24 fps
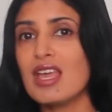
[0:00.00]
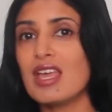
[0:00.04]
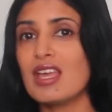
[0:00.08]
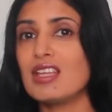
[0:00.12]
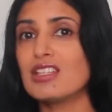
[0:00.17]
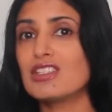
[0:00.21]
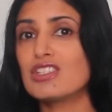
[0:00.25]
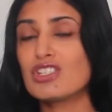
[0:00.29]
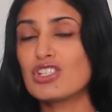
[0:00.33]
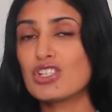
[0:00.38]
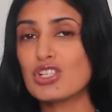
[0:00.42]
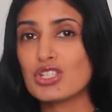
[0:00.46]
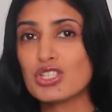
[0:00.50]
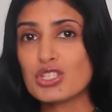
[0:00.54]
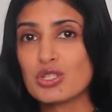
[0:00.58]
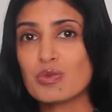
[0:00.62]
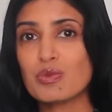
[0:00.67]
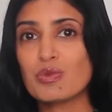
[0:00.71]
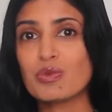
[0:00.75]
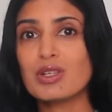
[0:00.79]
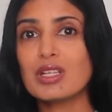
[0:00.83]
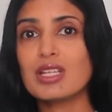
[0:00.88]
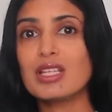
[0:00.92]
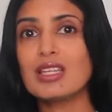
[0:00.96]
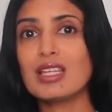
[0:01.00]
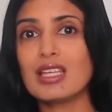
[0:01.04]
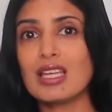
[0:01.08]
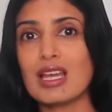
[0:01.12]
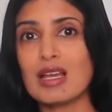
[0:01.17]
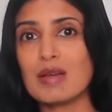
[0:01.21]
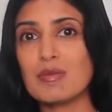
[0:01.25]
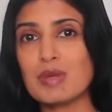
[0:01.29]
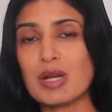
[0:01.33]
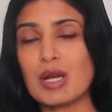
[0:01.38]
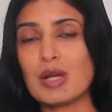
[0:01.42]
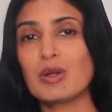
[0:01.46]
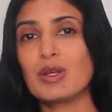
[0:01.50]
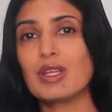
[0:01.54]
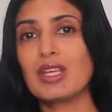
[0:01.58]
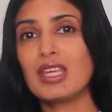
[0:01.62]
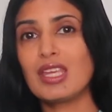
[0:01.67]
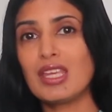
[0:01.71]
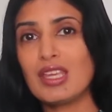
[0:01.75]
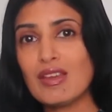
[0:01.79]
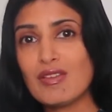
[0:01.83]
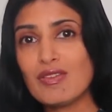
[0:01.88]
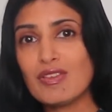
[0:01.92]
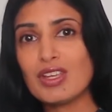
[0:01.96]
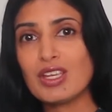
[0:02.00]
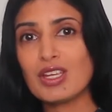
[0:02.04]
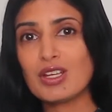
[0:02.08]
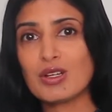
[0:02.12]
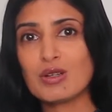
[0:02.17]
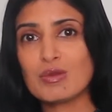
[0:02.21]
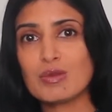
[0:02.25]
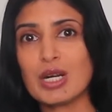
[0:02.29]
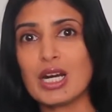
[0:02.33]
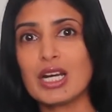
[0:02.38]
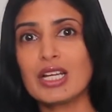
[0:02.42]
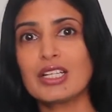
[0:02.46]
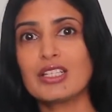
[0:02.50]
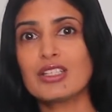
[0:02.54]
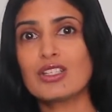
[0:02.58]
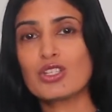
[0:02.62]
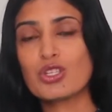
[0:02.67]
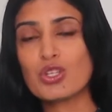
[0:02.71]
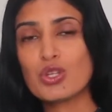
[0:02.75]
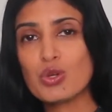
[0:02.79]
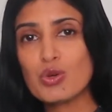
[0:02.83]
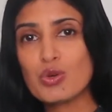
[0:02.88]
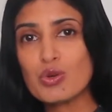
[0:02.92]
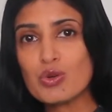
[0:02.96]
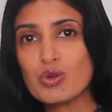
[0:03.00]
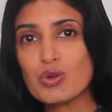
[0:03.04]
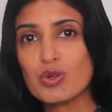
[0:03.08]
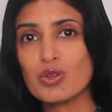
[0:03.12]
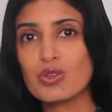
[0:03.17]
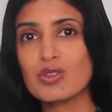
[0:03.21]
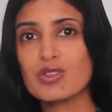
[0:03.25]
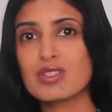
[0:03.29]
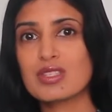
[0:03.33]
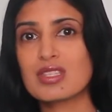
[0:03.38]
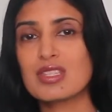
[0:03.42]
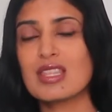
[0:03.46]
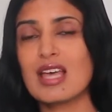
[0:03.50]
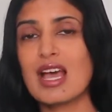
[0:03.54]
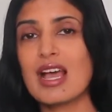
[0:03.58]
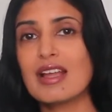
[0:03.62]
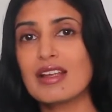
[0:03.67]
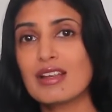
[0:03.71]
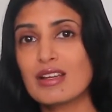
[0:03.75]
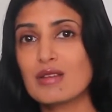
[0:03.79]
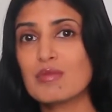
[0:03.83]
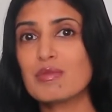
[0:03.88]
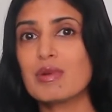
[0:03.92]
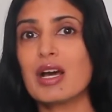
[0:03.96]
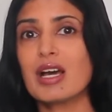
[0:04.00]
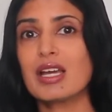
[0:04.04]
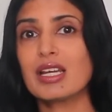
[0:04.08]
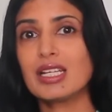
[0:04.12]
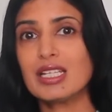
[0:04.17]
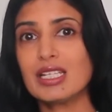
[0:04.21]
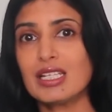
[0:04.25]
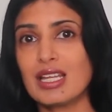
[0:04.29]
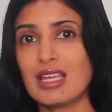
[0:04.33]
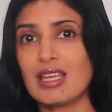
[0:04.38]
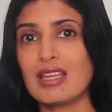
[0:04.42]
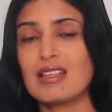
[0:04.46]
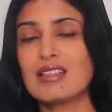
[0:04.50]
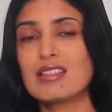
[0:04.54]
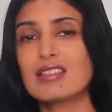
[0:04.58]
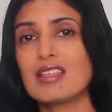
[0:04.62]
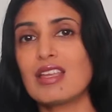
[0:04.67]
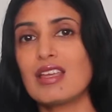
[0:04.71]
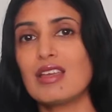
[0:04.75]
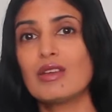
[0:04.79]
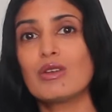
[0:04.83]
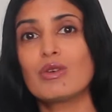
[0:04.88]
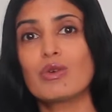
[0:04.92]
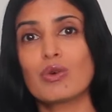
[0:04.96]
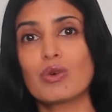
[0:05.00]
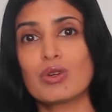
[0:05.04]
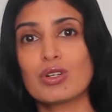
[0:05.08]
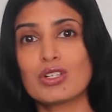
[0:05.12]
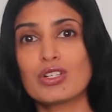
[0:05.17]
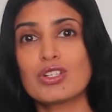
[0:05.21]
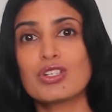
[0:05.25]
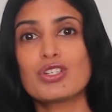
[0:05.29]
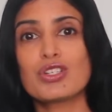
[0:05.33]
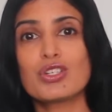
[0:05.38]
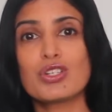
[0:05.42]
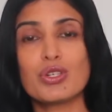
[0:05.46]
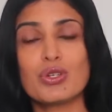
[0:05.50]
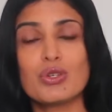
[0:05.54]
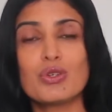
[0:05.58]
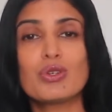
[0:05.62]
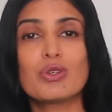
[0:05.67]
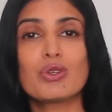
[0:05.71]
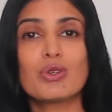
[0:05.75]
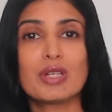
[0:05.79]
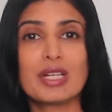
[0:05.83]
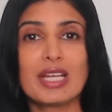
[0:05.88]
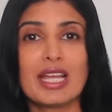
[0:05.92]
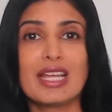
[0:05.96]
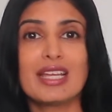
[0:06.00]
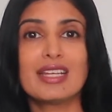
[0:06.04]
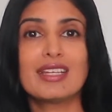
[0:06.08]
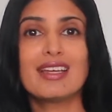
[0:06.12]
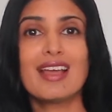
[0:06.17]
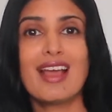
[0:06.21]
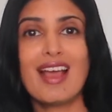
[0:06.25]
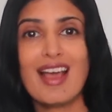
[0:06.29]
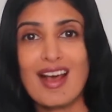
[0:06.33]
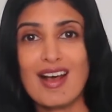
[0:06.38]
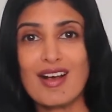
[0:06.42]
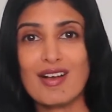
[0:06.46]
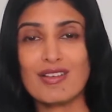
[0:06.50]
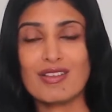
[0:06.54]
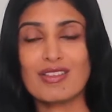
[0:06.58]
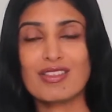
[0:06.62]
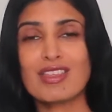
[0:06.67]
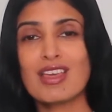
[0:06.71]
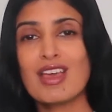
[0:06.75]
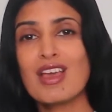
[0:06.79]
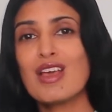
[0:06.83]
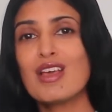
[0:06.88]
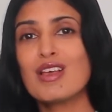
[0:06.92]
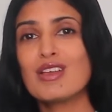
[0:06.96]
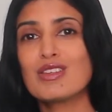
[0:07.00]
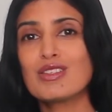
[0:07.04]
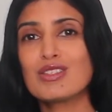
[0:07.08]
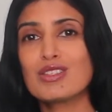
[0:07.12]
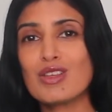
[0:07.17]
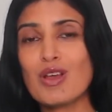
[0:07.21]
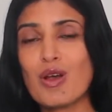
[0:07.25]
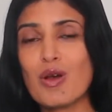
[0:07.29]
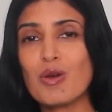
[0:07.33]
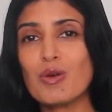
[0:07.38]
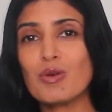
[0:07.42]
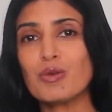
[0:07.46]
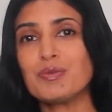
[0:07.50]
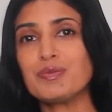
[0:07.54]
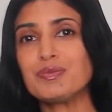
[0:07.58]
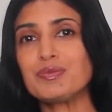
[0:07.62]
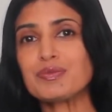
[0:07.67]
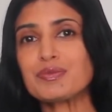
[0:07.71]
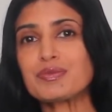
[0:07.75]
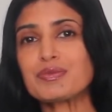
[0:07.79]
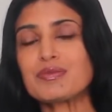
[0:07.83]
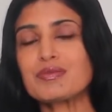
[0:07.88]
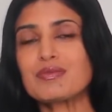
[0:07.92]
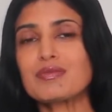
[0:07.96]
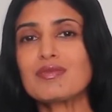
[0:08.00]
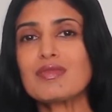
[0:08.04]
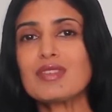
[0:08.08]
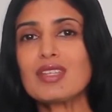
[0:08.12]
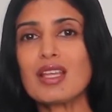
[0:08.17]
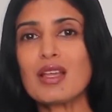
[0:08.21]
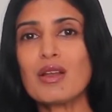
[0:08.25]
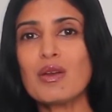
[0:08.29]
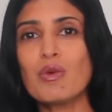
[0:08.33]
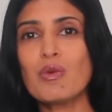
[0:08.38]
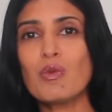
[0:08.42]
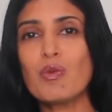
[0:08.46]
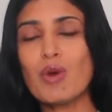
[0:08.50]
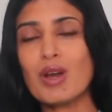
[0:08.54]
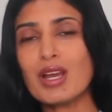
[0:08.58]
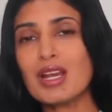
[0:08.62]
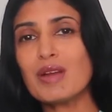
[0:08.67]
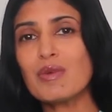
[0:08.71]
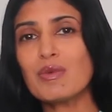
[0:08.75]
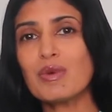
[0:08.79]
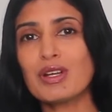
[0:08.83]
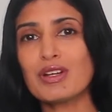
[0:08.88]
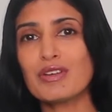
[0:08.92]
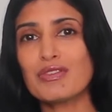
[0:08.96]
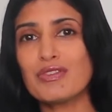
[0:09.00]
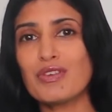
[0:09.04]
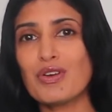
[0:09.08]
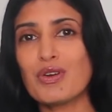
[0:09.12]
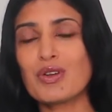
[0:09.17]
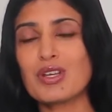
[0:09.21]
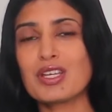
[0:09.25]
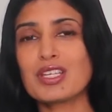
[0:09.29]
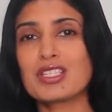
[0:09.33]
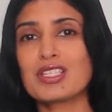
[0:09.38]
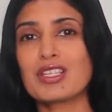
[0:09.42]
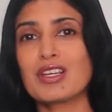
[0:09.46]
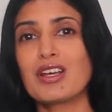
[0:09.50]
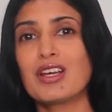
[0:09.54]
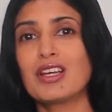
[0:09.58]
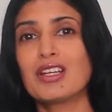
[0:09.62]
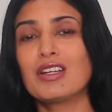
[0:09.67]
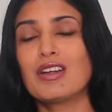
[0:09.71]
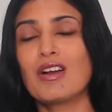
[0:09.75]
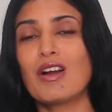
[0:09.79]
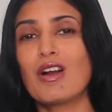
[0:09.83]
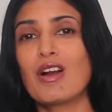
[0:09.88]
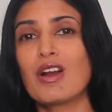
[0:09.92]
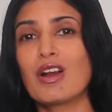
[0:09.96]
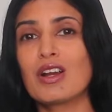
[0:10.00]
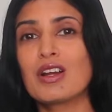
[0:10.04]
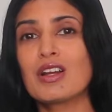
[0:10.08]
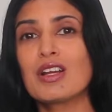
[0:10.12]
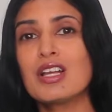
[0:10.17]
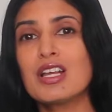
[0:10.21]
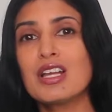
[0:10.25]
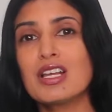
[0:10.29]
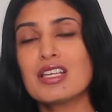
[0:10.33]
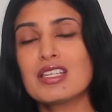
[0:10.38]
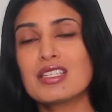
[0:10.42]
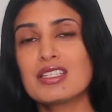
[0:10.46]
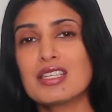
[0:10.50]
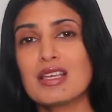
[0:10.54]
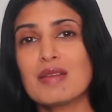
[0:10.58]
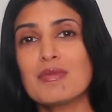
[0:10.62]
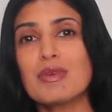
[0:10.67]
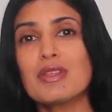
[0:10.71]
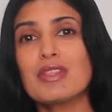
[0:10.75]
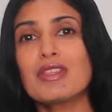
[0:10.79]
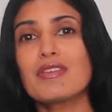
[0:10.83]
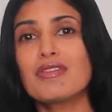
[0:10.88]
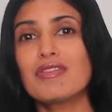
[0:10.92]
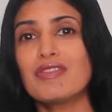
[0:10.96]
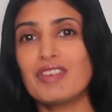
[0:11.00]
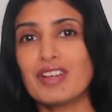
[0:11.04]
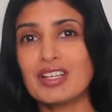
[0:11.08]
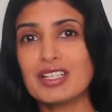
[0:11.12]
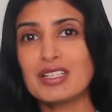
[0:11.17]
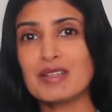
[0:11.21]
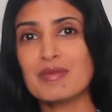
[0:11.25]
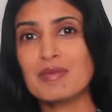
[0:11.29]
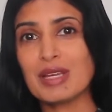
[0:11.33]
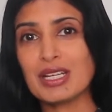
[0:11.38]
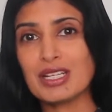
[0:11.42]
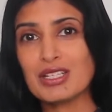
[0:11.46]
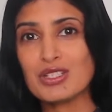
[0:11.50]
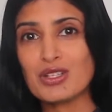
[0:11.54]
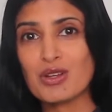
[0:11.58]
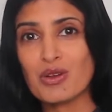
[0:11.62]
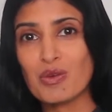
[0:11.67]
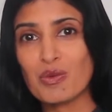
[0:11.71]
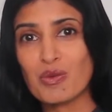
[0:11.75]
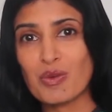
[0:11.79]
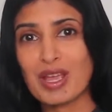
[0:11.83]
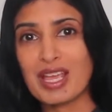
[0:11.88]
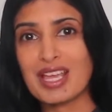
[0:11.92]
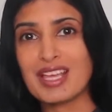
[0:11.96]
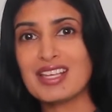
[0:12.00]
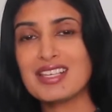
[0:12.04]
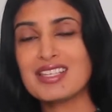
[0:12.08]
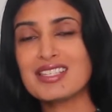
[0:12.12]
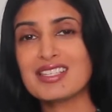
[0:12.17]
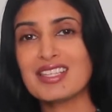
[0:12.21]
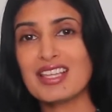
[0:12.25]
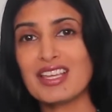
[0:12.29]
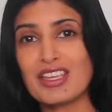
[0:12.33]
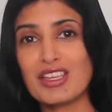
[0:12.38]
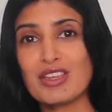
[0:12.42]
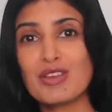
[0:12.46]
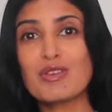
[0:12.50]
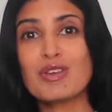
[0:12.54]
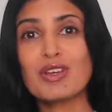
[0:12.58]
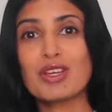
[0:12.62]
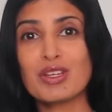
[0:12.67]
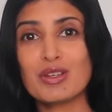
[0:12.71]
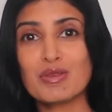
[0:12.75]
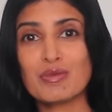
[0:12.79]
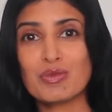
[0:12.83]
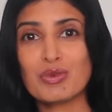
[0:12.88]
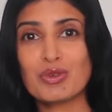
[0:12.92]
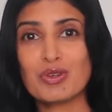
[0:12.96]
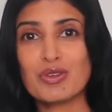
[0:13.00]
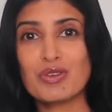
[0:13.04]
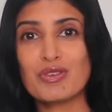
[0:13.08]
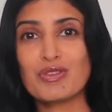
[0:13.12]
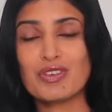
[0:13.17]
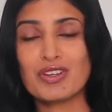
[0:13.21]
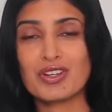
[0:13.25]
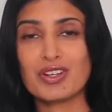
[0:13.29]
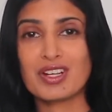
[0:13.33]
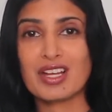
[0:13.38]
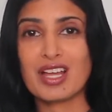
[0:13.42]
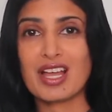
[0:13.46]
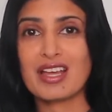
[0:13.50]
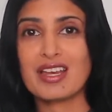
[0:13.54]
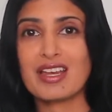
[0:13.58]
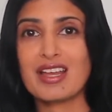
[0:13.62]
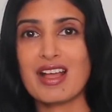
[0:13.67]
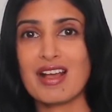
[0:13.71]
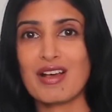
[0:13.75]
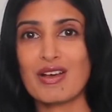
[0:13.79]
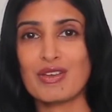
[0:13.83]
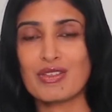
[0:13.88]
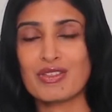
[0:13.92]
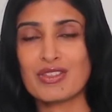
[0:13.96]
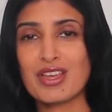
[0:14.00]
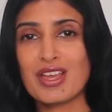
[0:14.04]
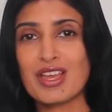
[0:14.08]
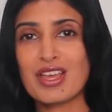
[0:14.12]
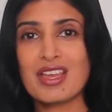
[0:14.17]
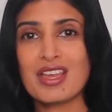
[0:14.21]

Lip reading: It's just really about giving your body the tools that your body needs in order to create health. So what I want to focus on are some of the fundamental ways that you can improve your gut health.